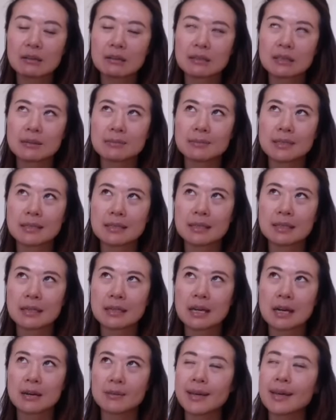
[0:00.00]
somebody's gonna
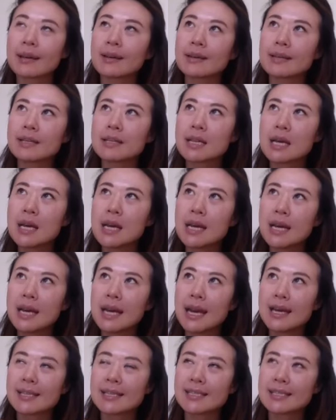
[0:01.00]
call me out on this.
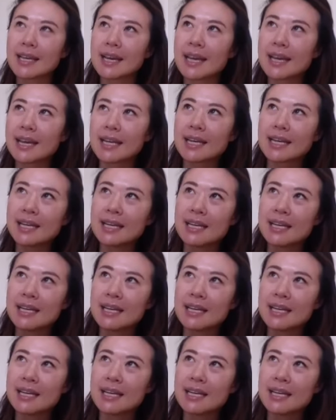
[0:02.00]
It's like